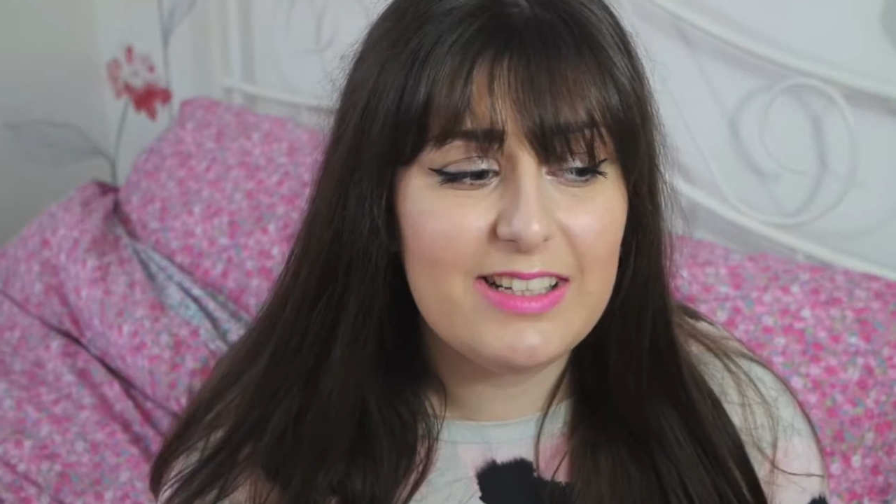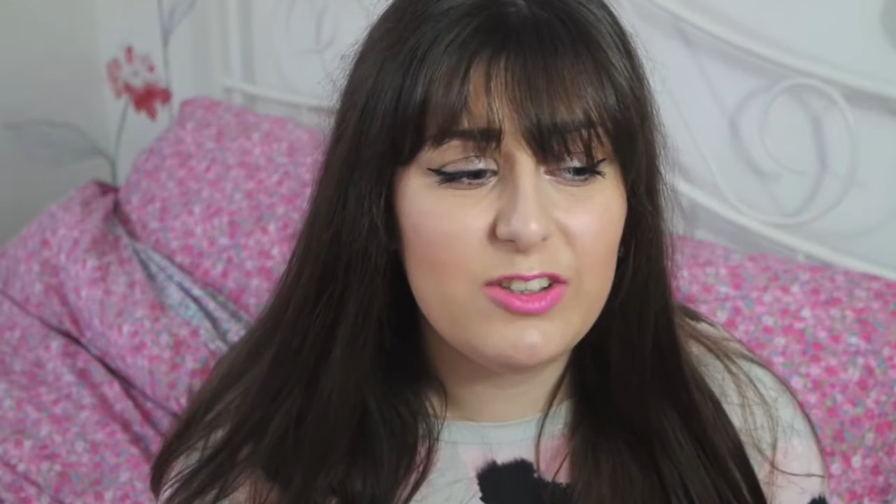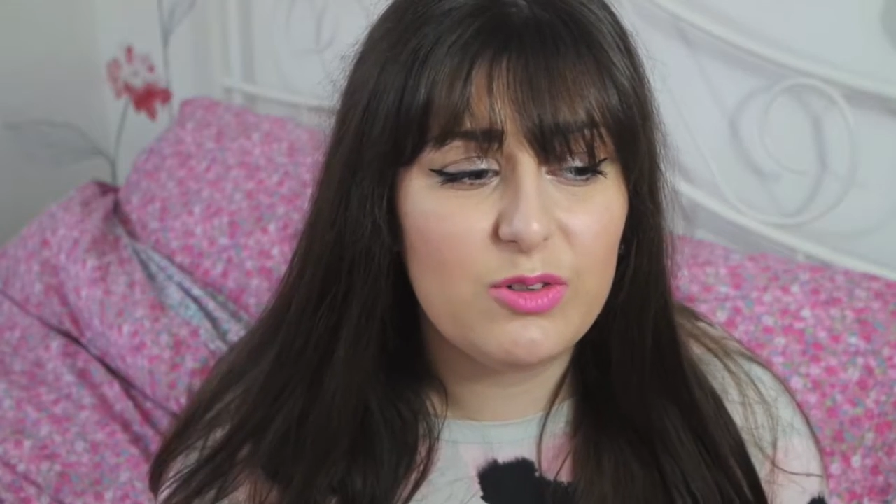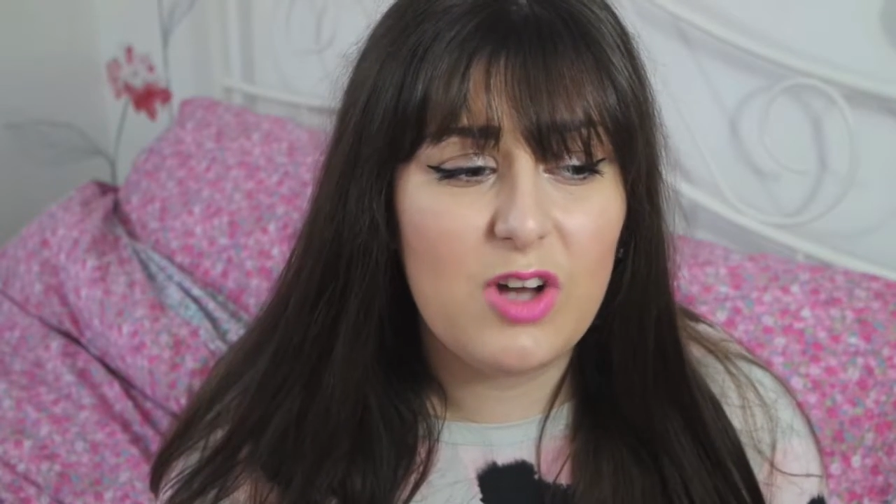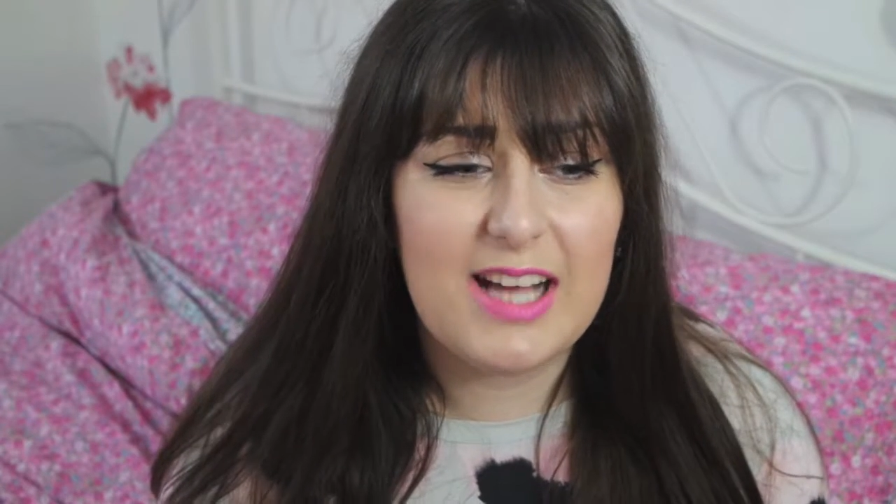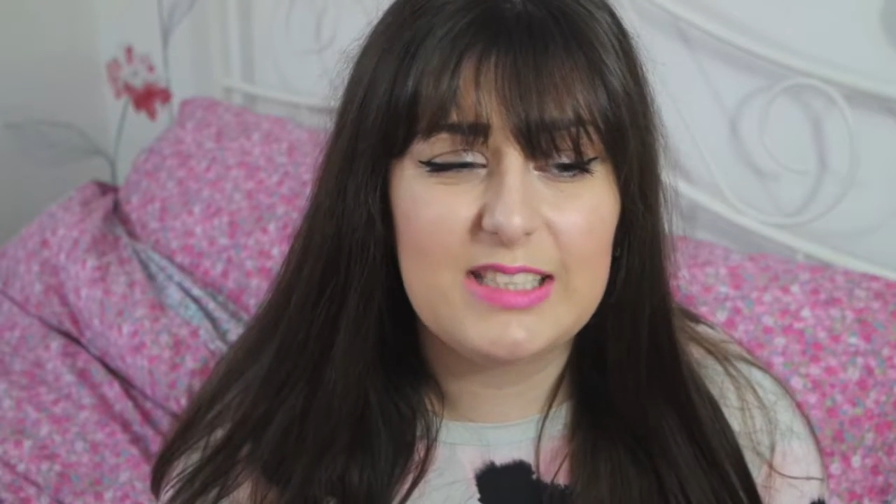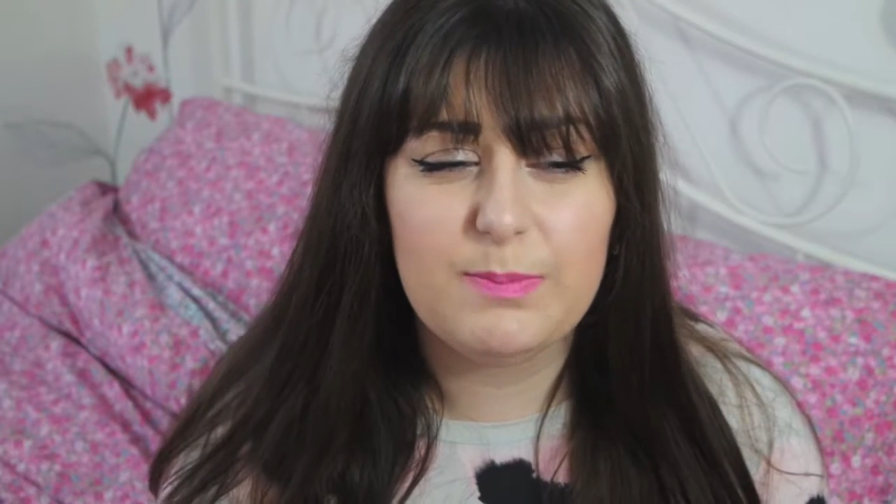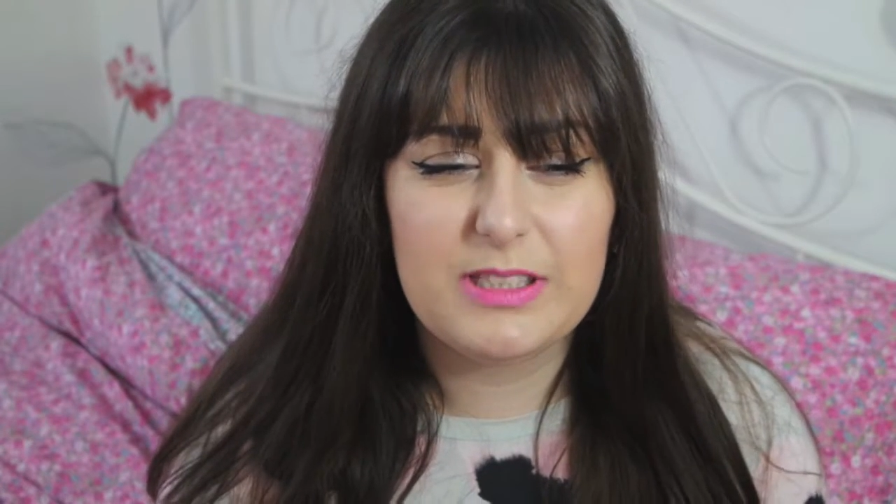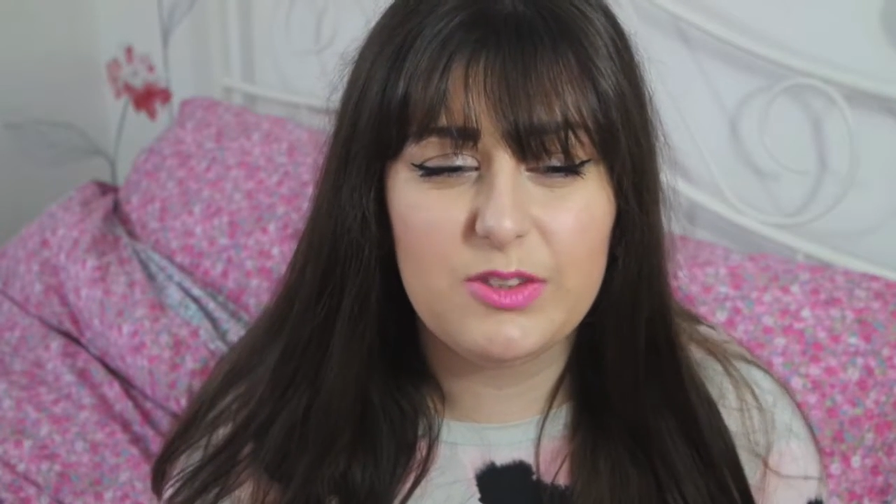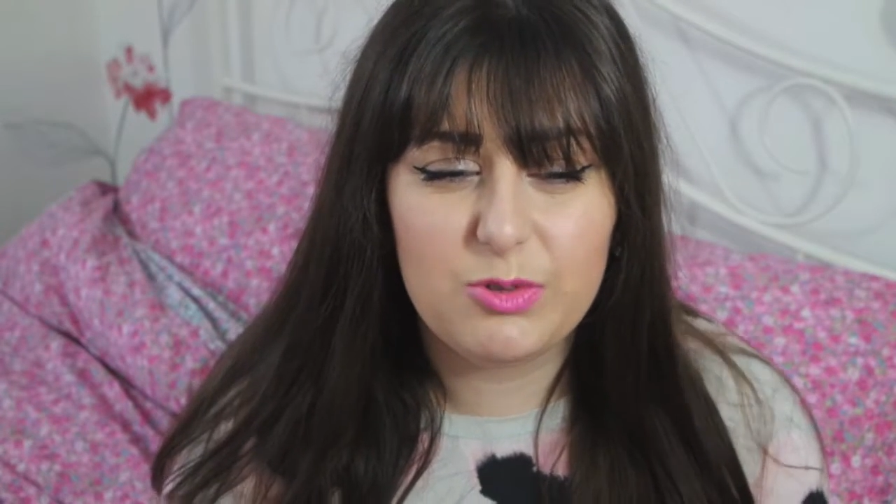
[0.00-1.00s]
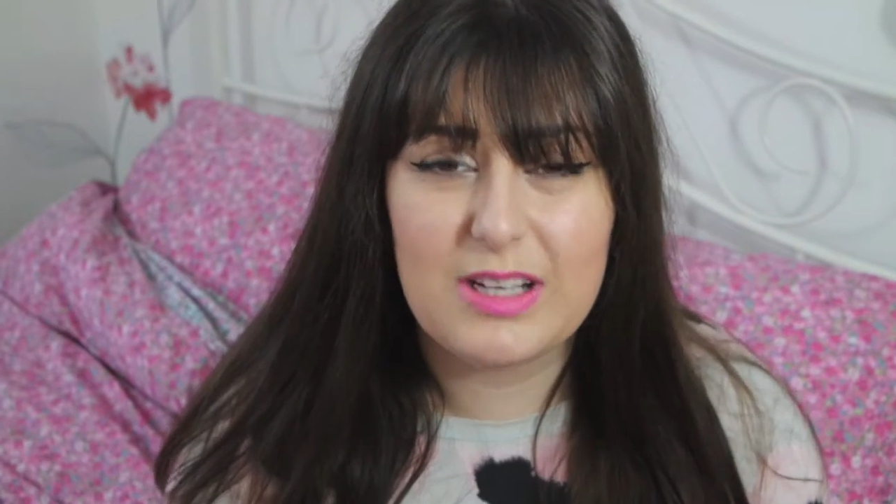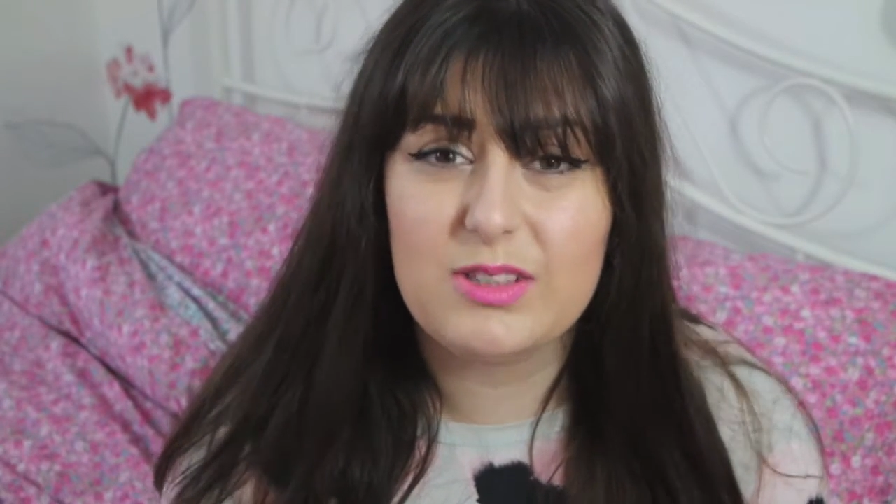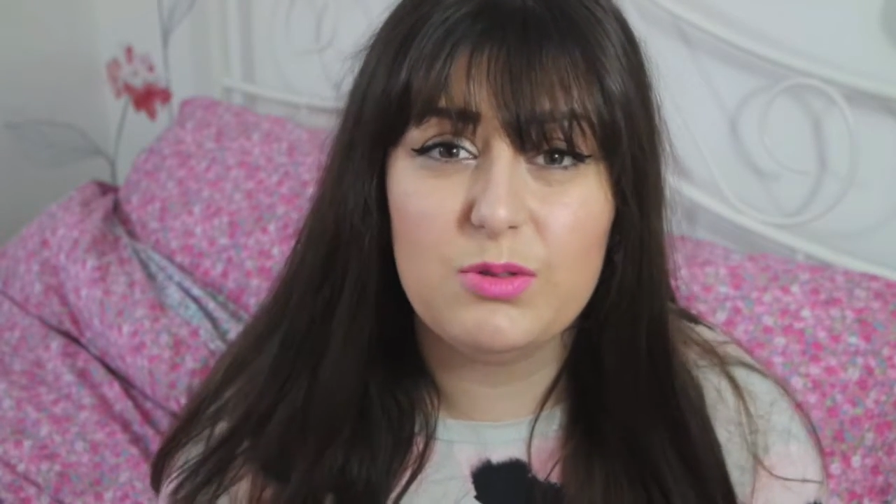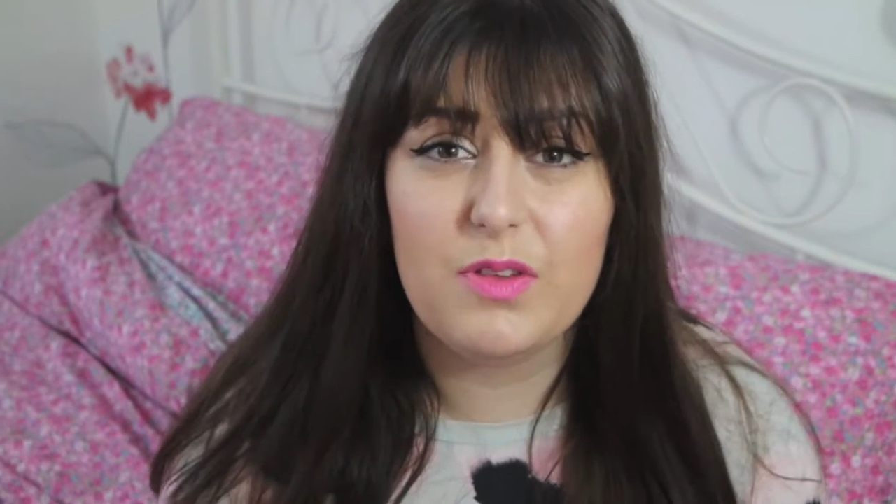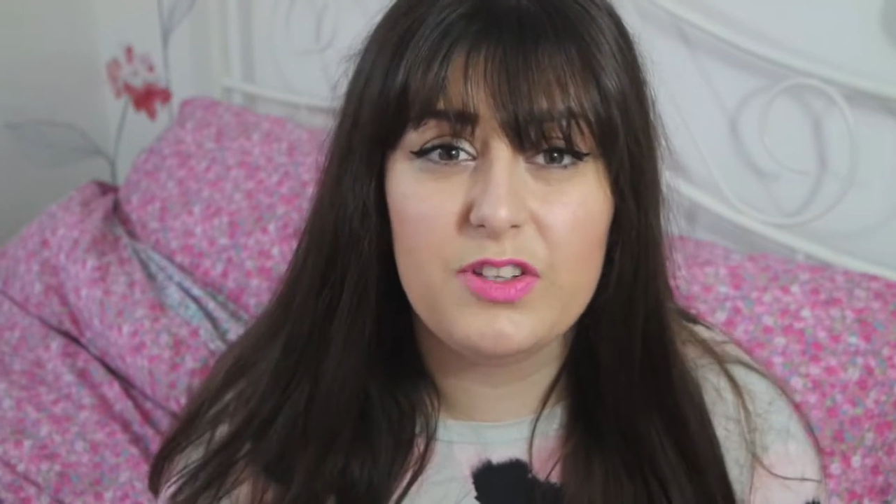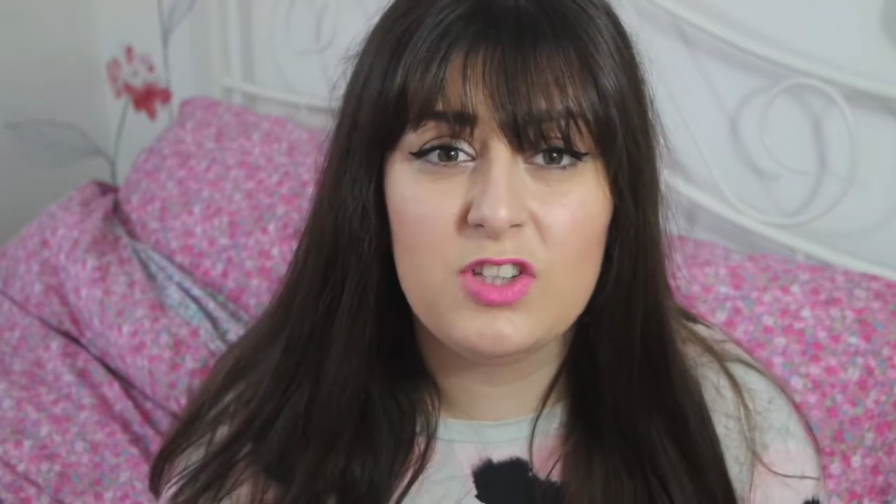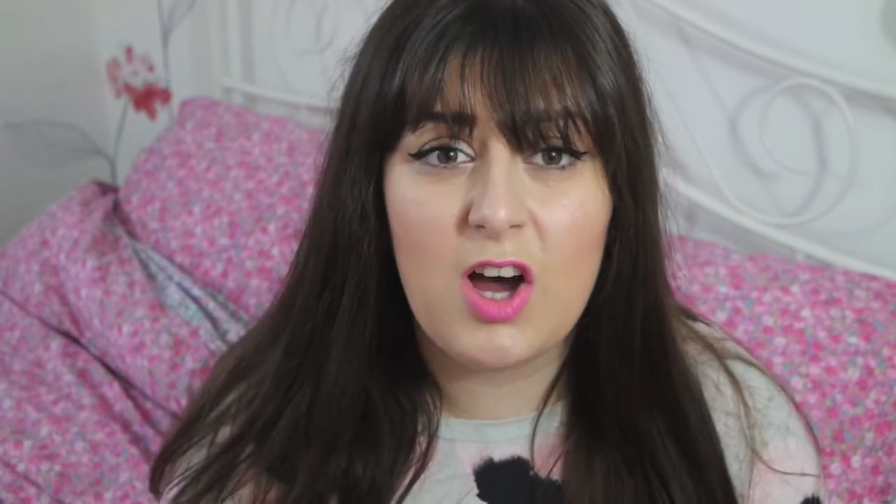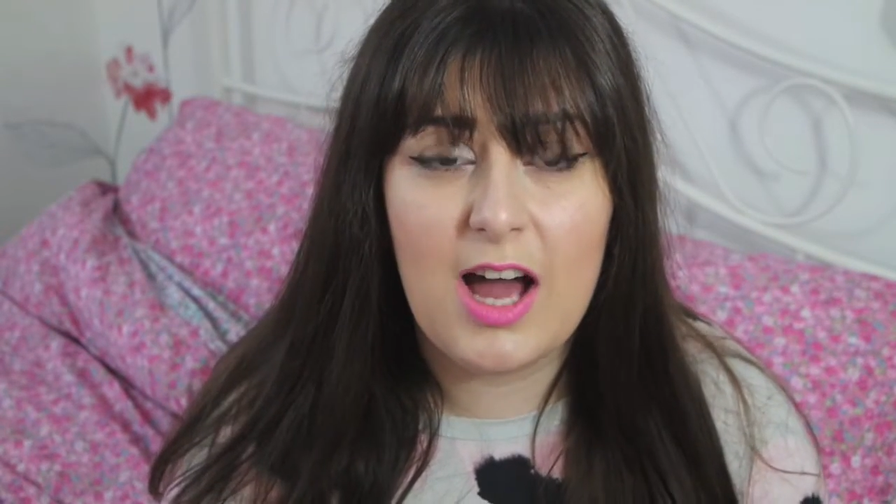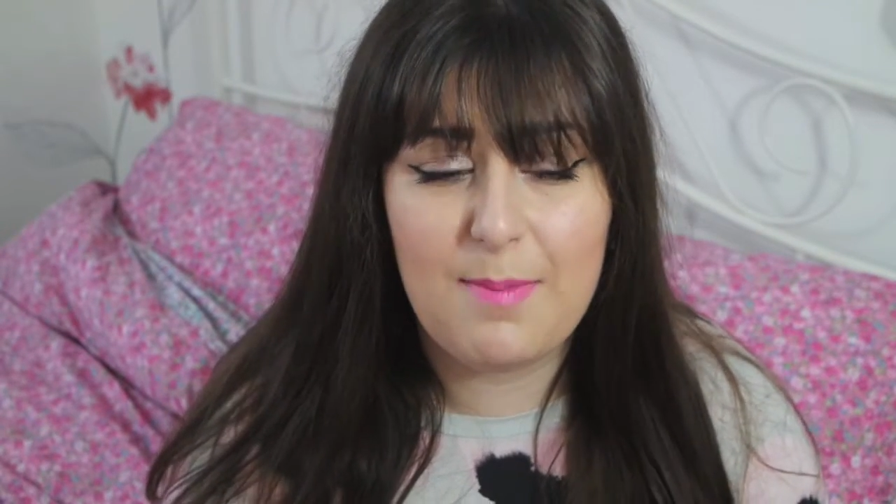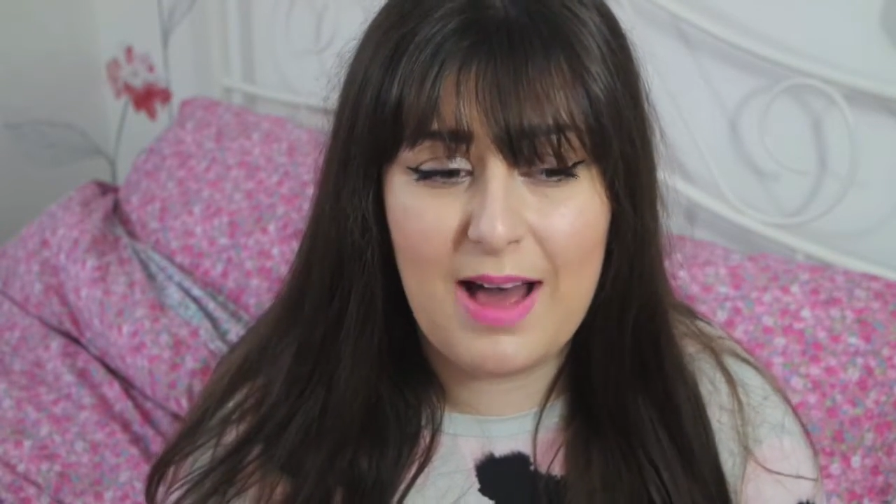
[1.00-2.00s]
really not nice being stressed all of the
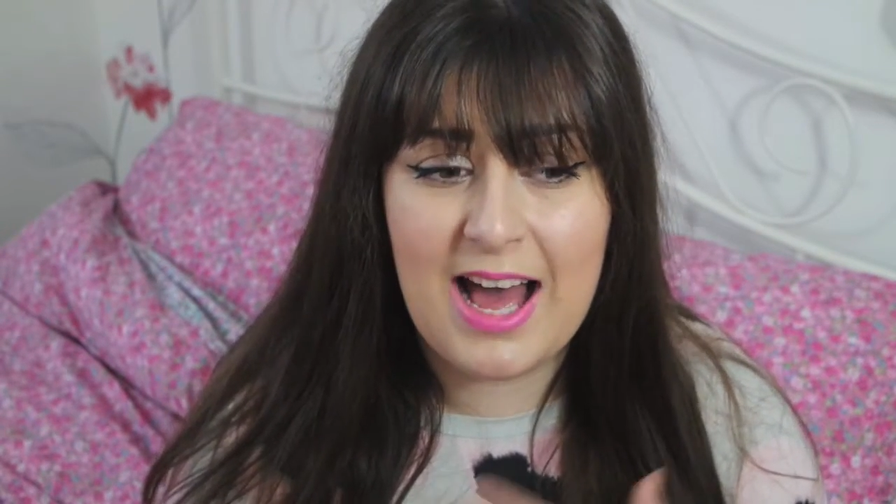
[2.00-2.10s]
time,